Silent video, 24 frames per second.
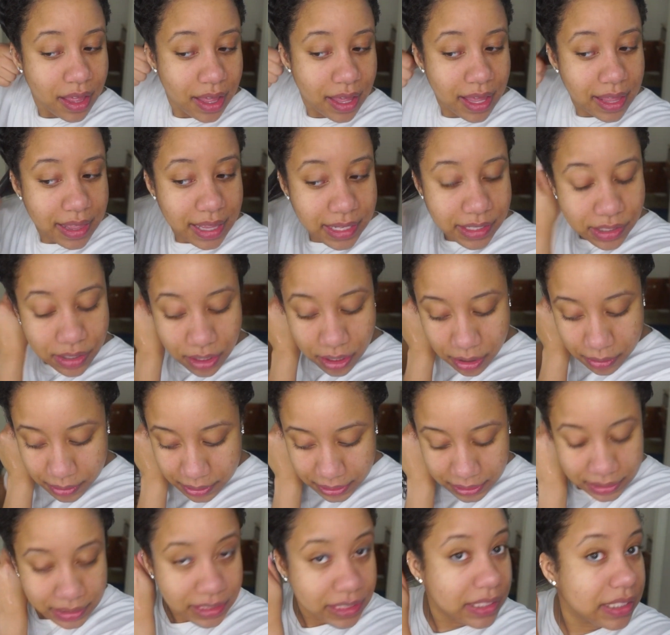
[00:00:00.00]
and that's all we're
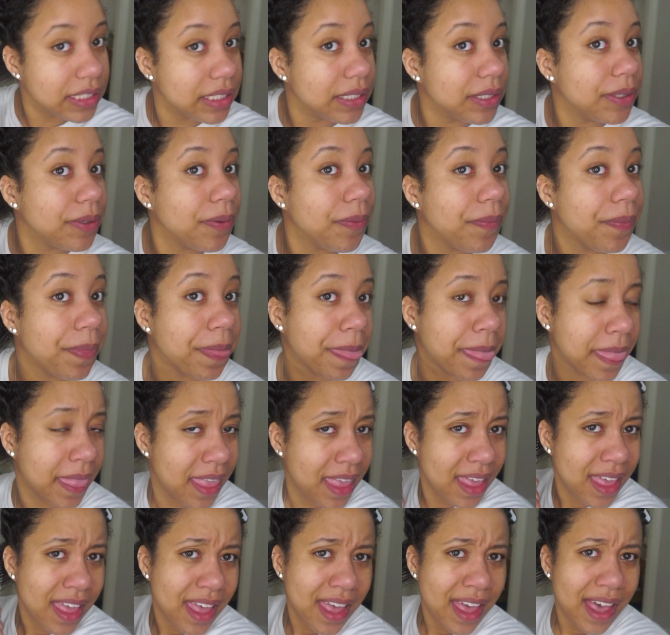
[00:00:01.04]
gonna do.
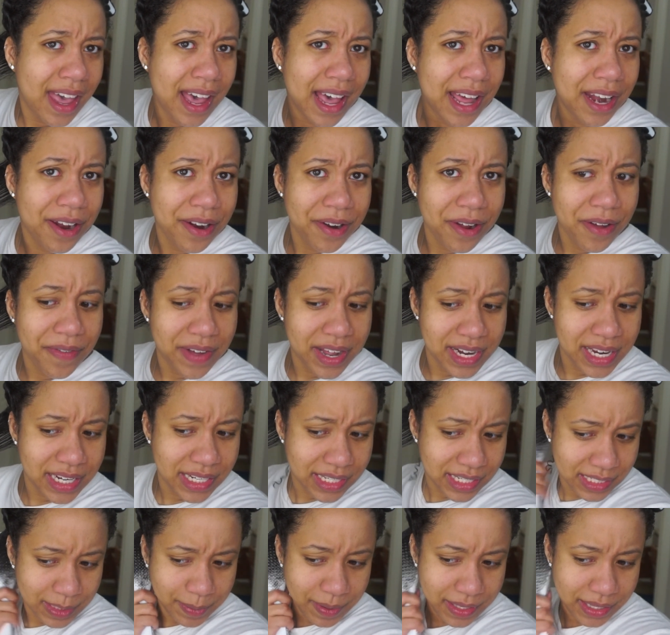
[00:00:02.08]
I don't know if I need
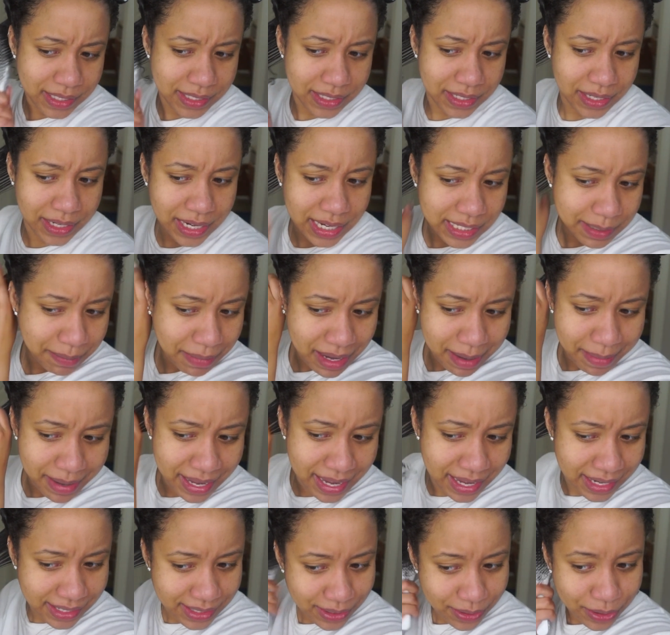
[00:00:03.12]
to explain this to you guys, my
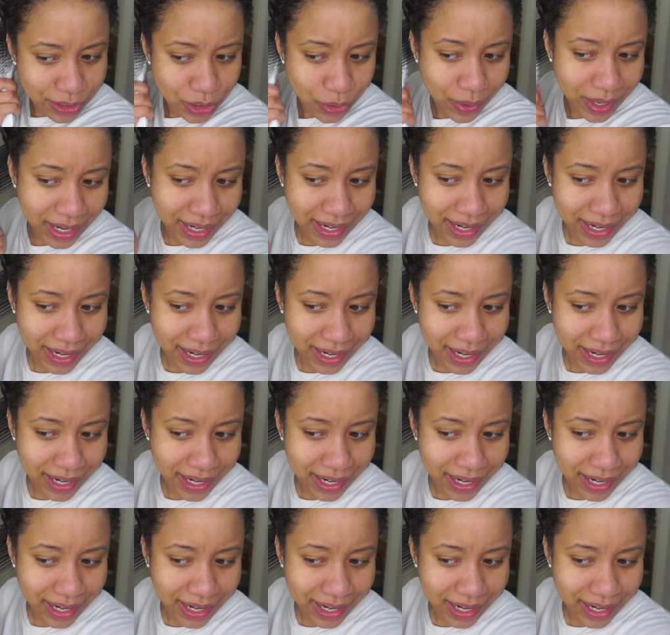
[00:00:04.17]
bad. So a TWAID